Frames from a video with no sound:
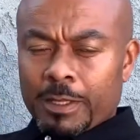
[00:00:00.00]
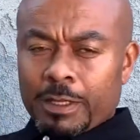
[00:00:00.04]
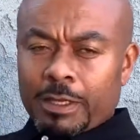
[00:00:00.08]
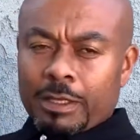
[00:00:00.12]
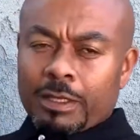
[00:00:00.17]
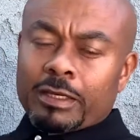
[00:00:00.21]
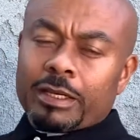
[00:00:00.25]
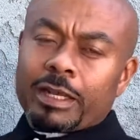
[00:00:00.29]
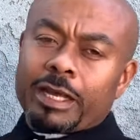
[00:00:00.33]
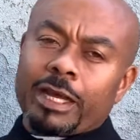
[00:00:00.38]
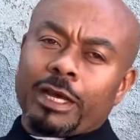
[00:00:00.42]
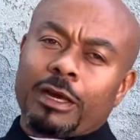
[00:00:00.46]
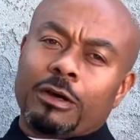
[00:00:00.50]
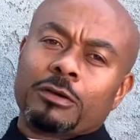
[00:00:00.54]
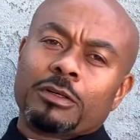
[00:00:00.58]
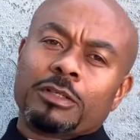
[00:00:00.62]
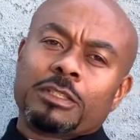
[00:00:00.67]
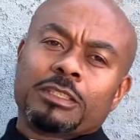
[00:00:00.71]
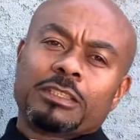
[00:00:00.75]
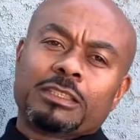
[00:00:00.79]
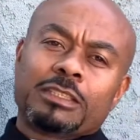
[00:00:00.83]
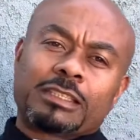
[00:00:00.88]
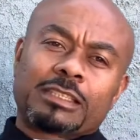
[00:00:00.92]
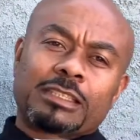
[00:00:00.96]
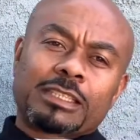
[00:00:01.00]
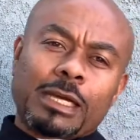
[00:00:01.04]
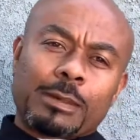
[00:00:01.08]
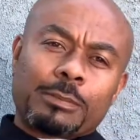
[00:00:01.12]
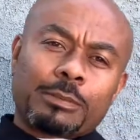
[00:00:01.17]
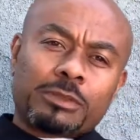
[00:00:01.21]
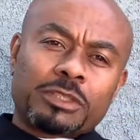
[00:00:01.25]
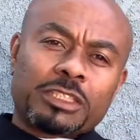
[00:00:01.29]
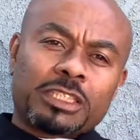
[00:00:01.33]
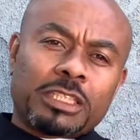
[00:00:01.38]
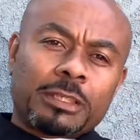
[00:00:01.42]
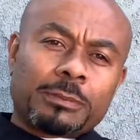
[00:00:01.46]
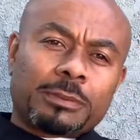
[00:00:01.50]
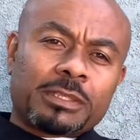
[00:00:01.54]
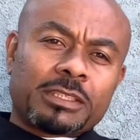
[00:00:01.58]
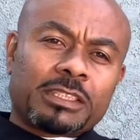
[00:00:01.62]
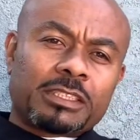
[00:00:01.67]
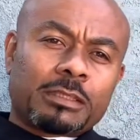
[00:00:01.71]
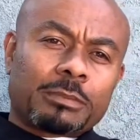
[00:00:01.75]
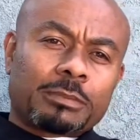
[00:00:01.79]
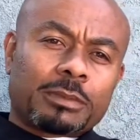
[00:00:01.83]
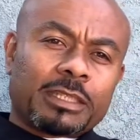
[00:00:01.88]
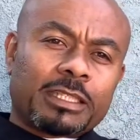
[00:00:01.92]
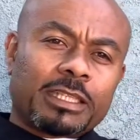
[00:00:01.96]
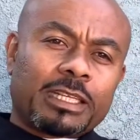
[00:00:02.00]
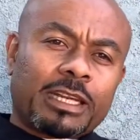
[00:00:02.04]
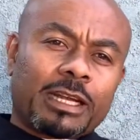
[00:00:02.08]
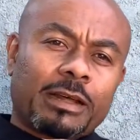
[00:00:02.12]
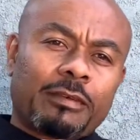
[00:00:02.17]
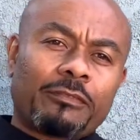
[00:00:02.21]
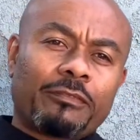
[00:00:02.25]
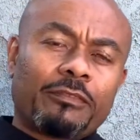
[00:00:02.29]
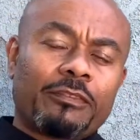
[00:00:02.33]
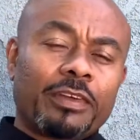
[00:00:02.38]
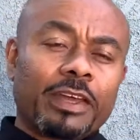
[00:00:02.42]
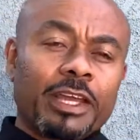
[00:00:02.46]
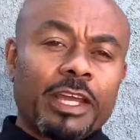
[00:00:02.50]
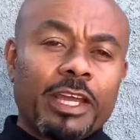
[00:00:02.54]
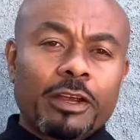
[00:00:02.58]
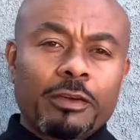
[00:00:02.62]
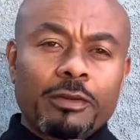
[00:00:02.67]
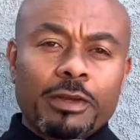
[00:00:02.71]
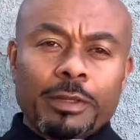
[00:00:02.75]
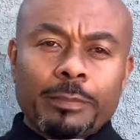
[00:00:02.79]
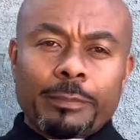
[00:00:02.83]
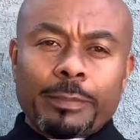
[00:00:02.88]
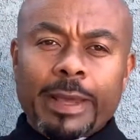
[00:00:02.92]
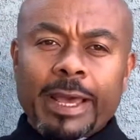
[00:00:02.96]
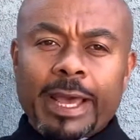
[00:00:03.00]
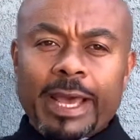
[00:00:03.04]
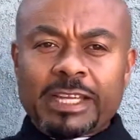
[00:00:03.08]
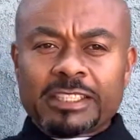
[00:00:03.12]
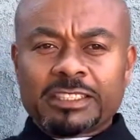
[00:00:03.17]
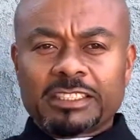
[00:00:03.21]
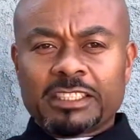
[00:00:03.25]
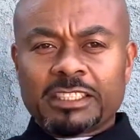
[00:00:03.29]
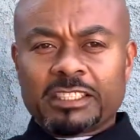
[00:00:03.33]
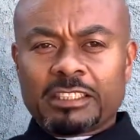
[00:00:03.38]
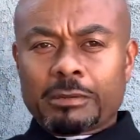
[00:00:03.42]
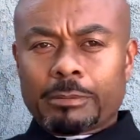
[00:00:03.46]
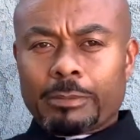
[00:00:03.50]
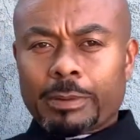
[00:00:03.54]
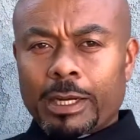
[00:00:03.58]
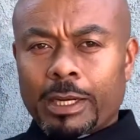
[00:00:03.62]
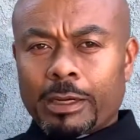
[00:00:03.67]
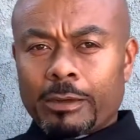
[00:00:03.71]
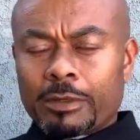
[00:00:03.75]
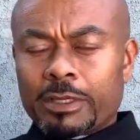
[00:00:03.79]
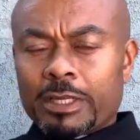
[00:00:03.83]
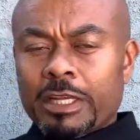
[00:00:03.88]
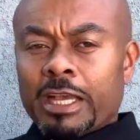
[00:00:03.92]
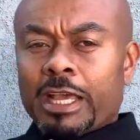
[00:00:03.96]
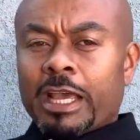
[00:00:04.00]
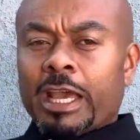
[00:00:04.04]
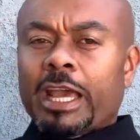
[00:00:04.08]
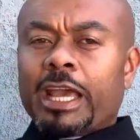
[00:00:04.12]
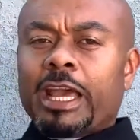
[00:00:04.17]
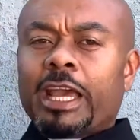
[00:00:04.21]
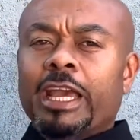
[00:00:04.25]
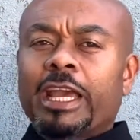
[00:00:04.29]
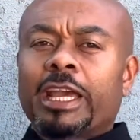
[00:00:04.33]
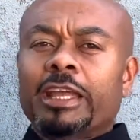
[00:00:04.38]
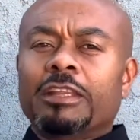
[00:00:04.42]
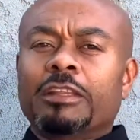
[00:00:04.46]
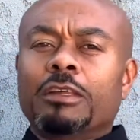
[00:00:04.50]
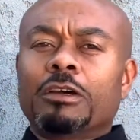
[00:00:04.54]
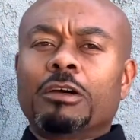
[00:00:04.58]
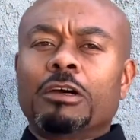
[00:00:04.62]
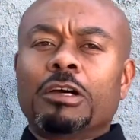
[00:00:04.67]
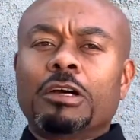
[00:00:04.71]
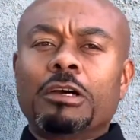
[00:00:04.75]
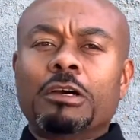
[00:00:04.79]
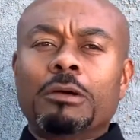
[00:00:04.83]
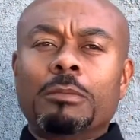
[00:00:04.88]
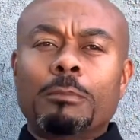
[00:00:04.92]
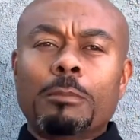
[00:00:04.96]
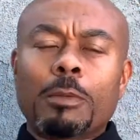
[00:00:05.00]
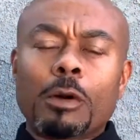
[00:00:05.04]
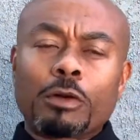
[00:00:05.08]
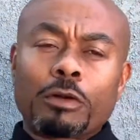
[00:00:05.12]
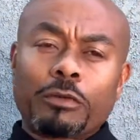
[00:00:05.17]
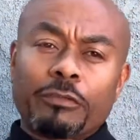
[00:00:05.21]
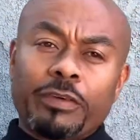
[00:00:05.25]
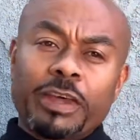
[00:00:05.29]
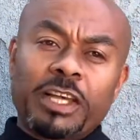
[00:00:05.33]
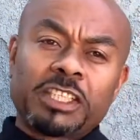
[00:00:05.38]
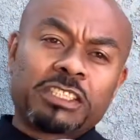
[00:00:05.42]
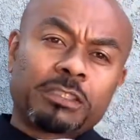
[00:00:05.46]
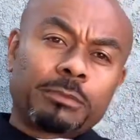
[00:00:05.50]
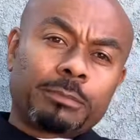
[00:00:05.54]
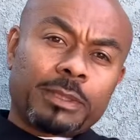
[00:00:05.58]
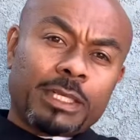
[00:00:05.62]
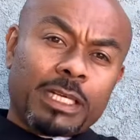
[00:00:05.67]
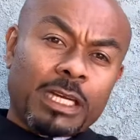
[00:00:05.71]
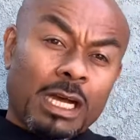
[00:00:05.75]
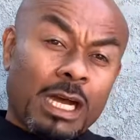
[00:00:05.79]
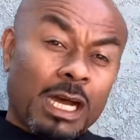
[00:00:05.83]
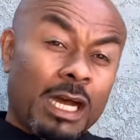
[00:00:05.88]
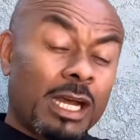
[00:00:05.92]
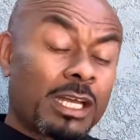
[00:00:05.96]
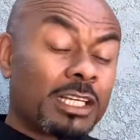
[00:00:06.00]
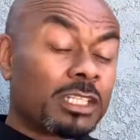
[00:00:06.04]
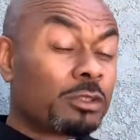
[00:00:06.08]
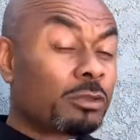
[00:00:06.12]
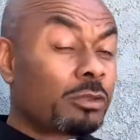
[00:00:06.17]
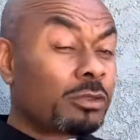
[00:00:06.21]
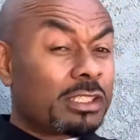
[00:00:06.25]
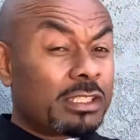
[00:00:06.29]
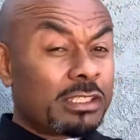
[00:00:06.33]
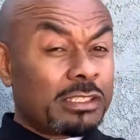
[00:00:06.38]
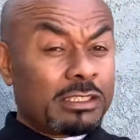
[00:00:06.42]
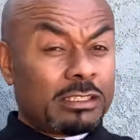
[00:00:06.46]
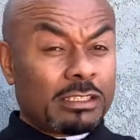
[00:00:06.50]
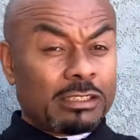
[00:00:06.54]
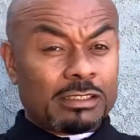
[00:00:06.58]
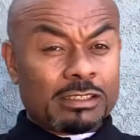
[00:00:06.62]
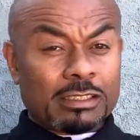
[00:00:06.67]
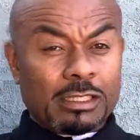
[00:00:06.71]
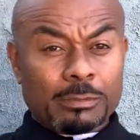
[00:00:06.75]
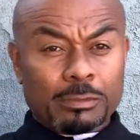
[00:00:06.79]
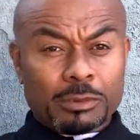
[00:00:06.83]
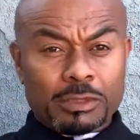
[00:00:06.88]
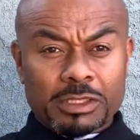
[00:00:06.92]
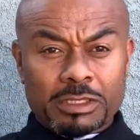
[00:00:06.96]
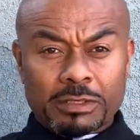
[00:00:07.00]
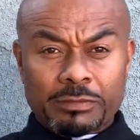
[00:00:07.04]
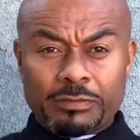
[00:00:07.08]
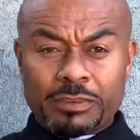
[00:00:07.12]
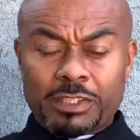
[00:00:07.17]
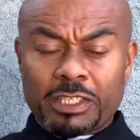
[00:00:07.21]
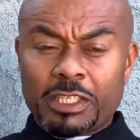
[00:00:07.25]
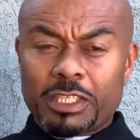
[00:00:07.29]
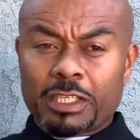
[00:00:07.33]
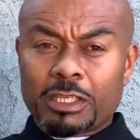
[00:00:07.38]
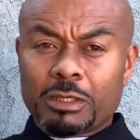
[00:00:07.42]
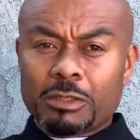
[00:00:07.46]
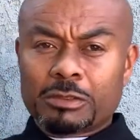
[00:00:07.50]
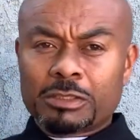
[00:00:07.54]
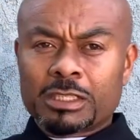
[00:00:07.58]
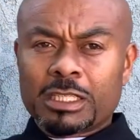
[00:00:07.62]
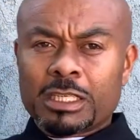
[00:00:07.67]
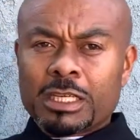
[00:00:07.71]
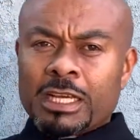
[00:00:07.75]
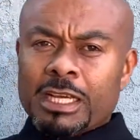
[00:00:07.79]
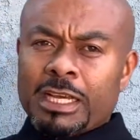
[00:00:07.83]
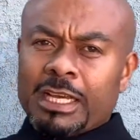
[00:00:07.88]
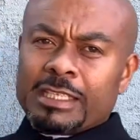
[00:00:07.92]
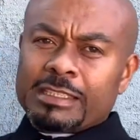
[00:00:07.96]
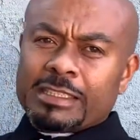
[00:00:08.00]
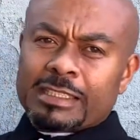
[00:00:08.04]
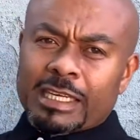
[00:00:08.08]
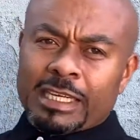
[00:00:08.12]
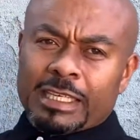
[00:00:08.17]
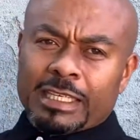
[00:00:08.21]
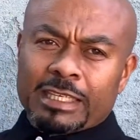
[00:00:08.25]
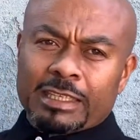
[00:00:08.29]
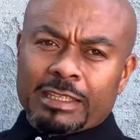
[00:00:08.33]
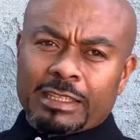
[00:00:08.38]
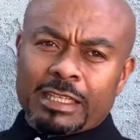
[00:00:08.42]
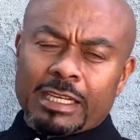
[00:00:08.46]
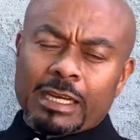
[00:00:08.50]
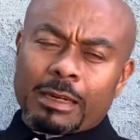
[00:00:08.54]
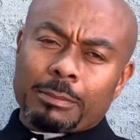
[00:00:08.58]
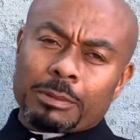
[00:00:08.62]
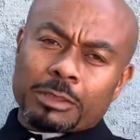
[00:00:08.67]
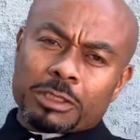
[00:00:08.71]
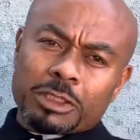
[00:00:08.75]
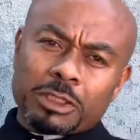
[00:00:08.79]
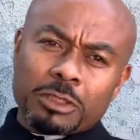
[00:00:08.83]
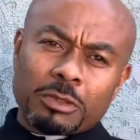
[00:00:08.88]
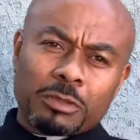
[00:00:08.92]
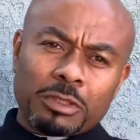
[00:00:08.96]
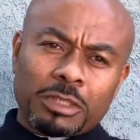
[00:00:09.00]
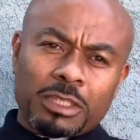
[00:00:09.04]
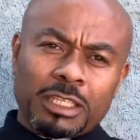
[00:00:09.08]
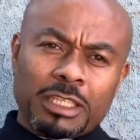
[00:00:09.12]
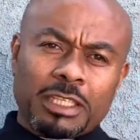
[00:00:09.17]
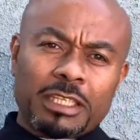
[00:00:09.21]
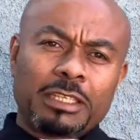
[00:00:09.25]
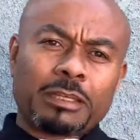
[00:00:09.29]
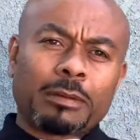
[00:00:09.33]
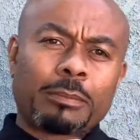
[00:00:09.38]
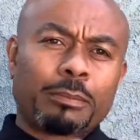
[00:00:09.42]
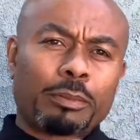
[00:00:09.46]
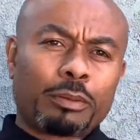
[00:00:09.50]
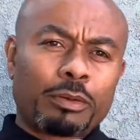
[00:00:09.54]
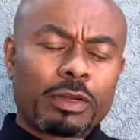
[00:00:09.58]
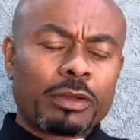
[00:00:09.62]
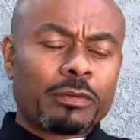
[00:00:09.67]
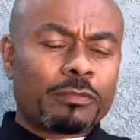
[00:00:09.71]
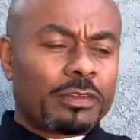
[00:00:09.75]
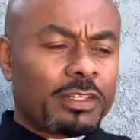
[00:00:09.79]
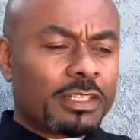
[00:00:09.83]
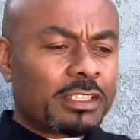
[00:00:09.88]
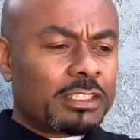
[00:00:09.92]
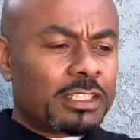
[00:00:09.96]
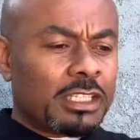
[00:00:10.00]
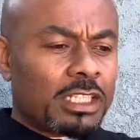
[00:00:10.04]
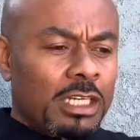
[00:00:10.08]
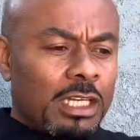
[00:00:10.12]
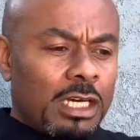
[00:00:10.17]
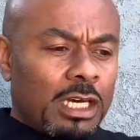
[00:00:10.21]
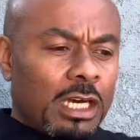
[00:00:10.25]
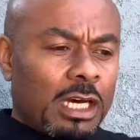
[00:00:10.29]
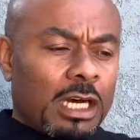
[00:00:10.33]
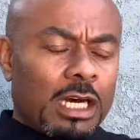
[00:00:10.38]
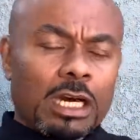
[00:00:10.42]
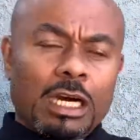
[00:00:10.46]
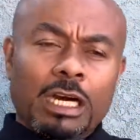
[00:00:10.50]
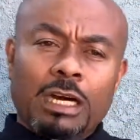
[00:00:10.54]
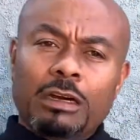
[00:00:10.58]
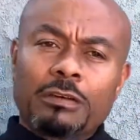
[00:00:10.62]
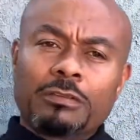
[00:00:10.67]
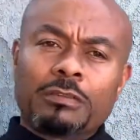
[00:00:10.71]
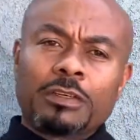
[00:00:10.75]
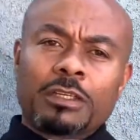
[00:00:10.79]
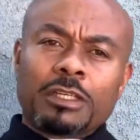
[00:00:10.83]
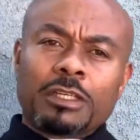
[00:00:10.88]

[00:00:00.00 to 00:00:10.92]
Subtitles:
Now, discipleship is something that I'm very passionate about, and the motivation behind doing these discipleship videos is I get the opportunity and the privilege of